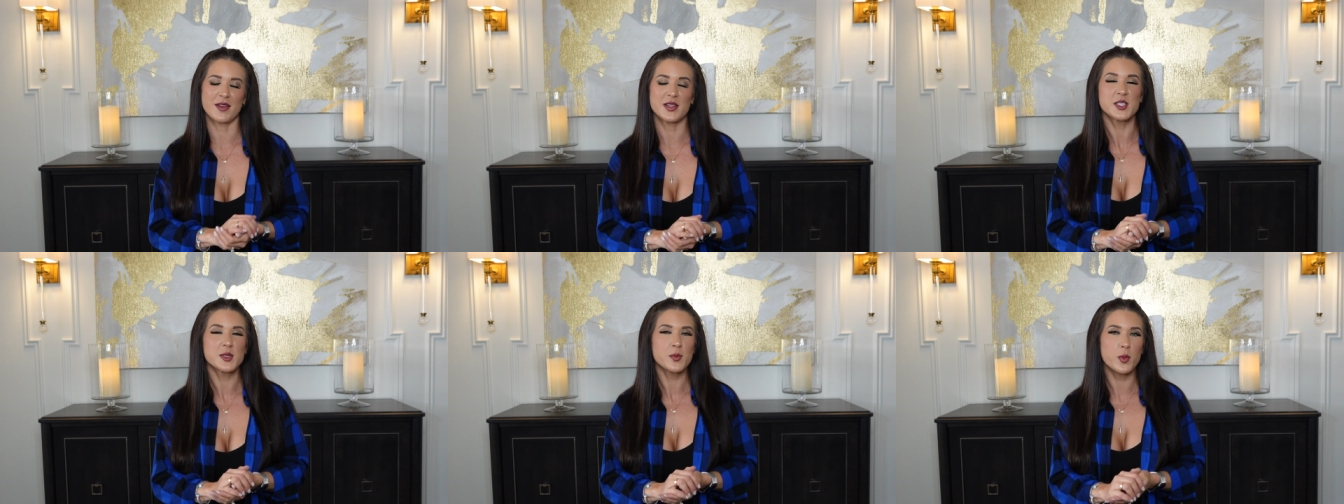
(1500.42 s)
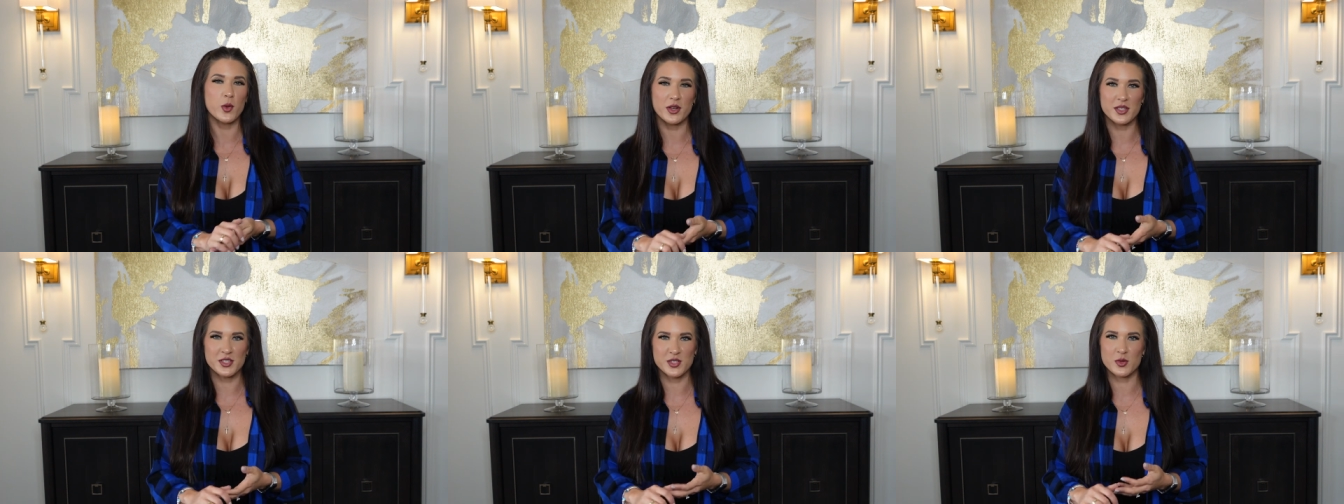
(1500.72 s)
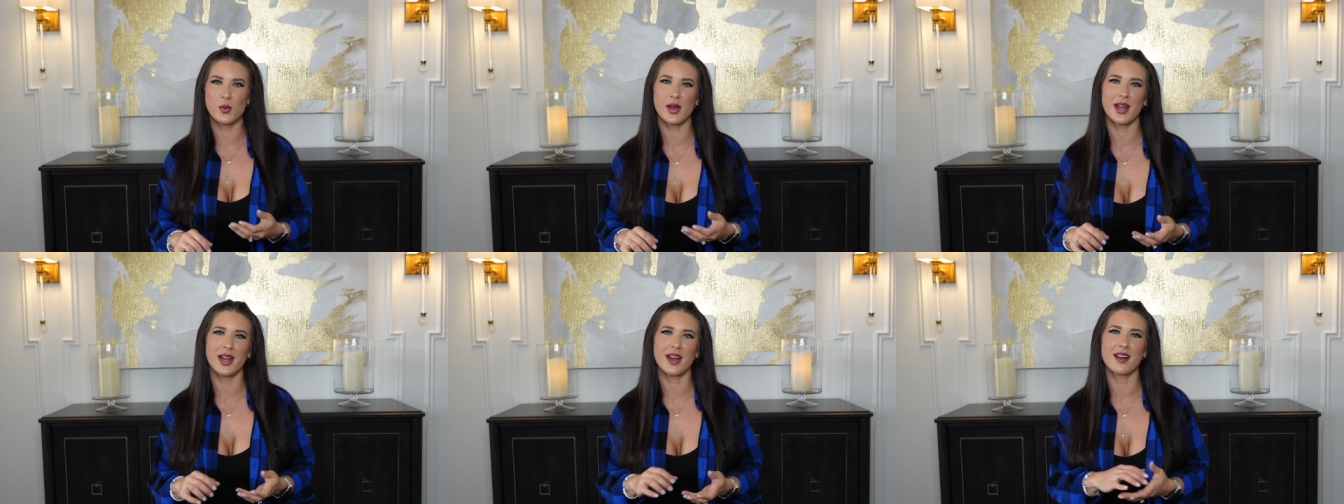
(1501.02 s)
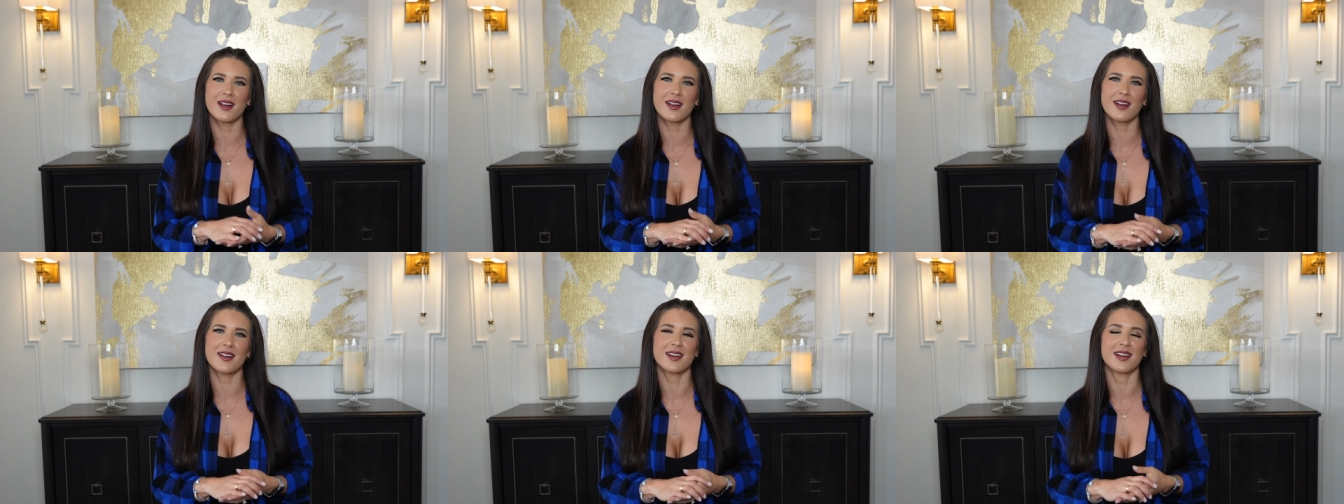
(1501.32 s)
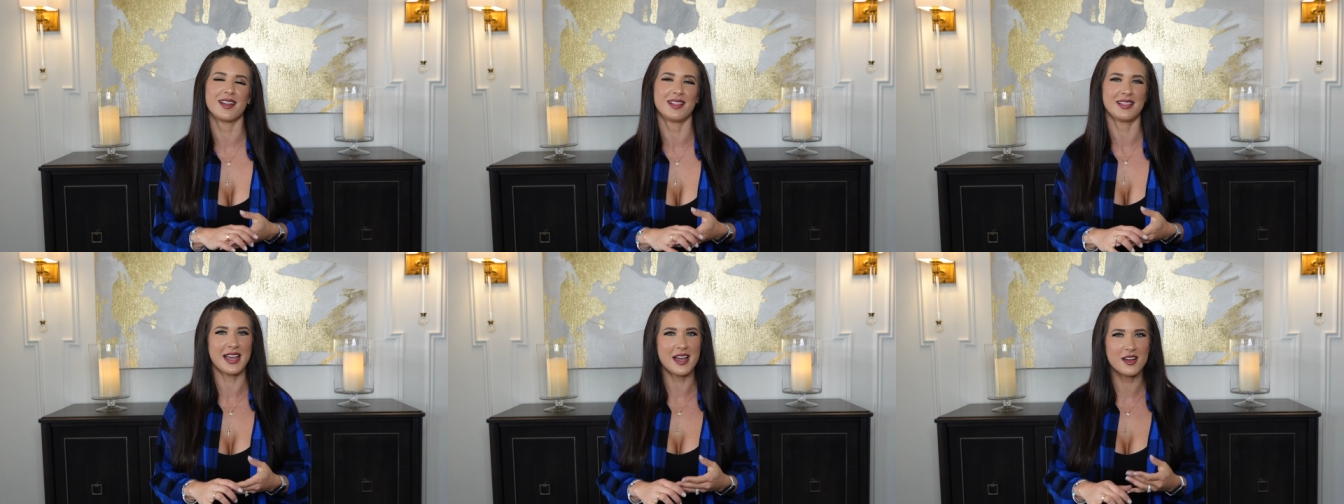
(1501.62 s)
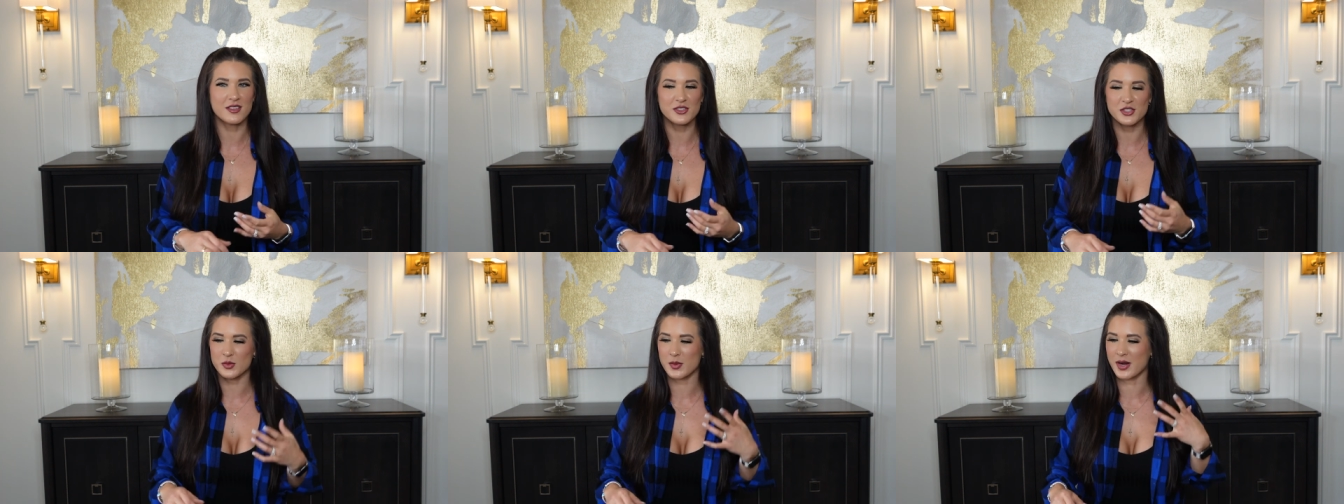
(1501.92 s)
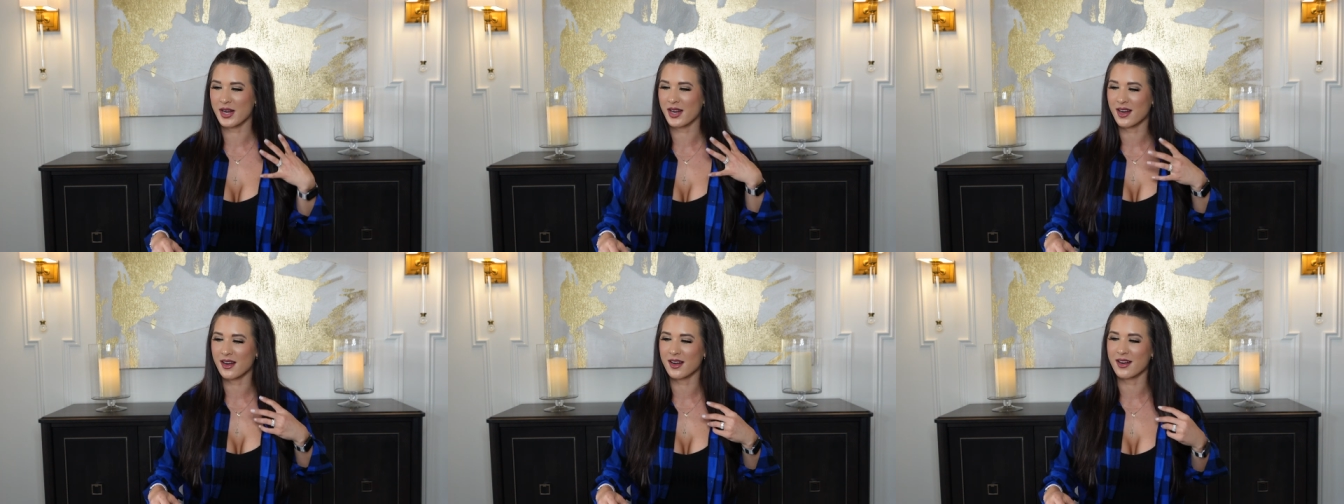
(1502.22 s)
sportswear,
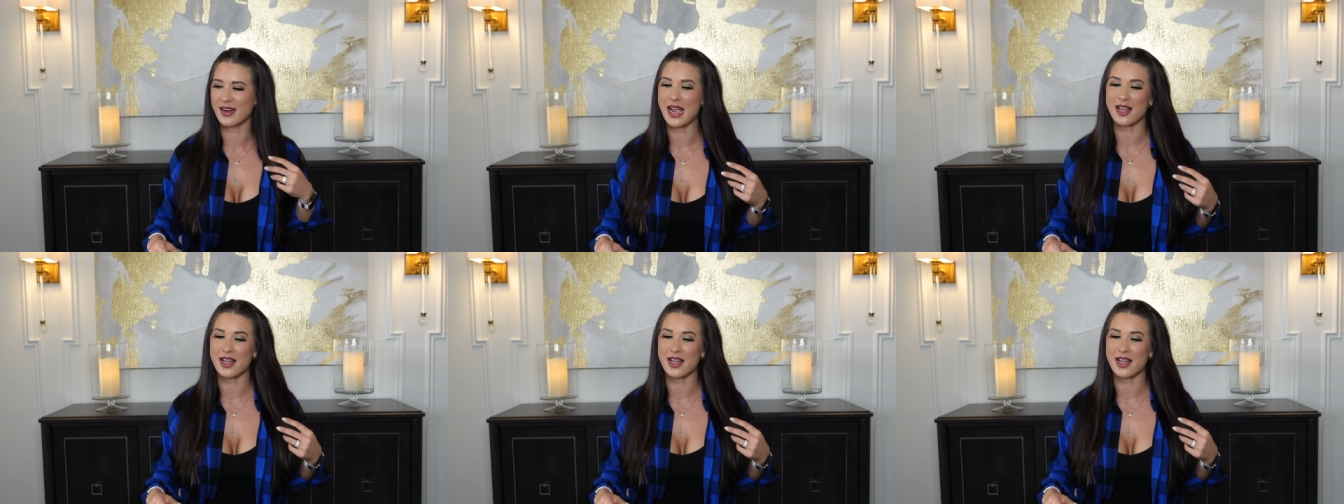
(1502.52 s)
loungewear,